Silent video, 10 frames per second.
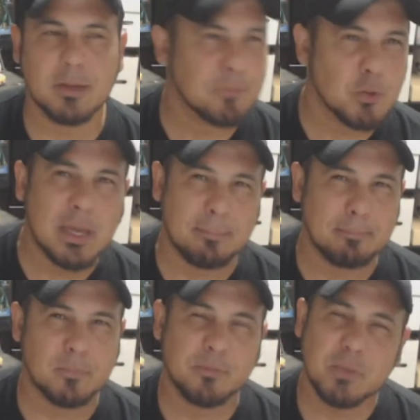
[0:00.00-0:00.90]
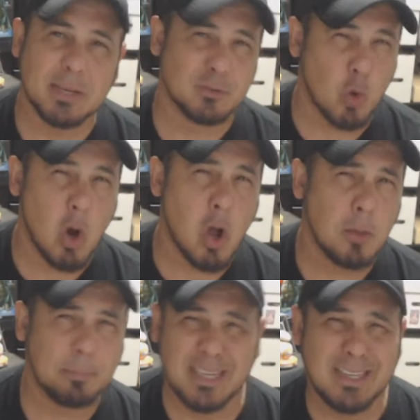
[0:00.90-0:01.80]
If you can't draw,
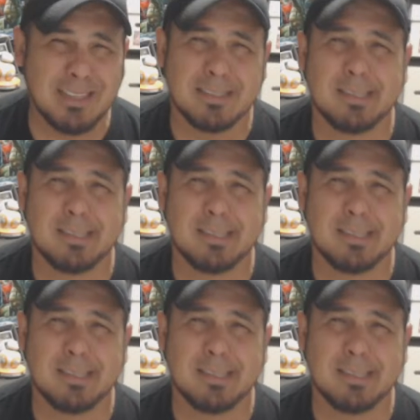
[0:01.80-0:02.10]
paint,